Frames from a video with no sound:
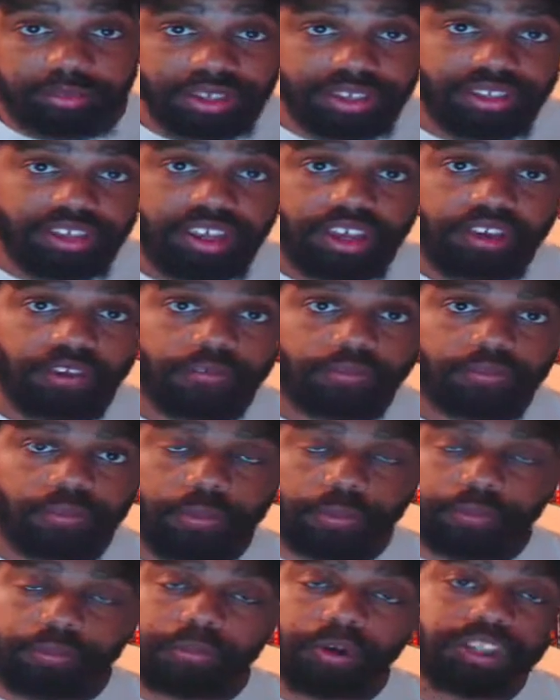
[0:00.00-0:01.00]
But for
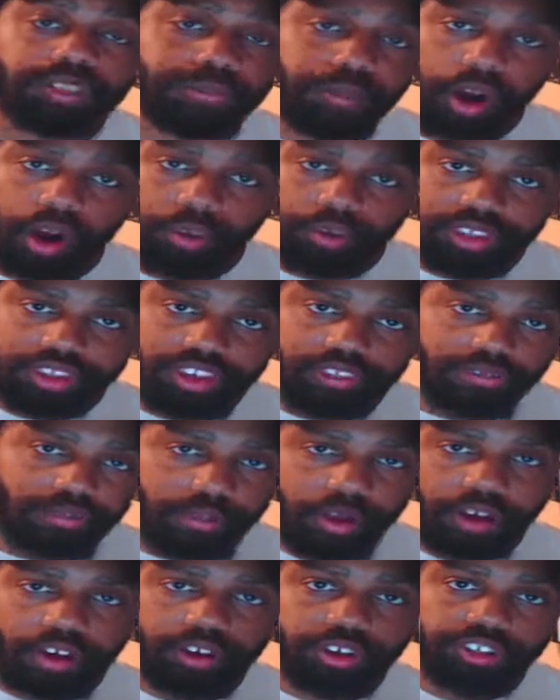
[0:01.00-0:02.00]
the most part with the Denver
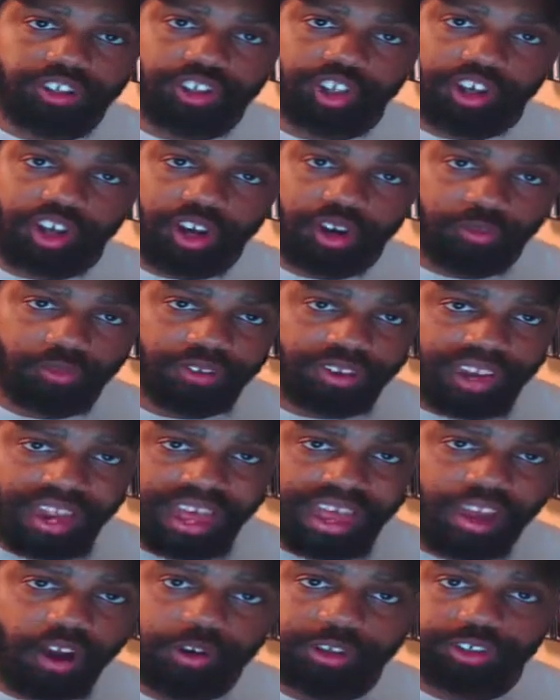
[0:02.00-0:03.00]
Broncos, you're gonna
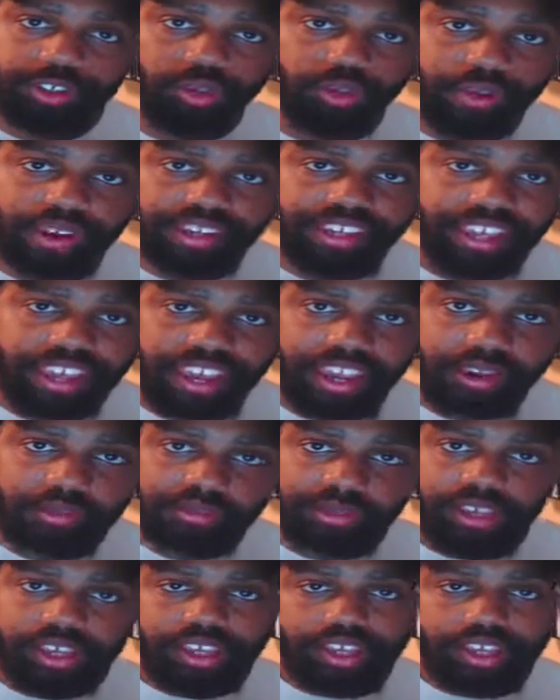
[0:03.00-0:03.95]
rely on your run game,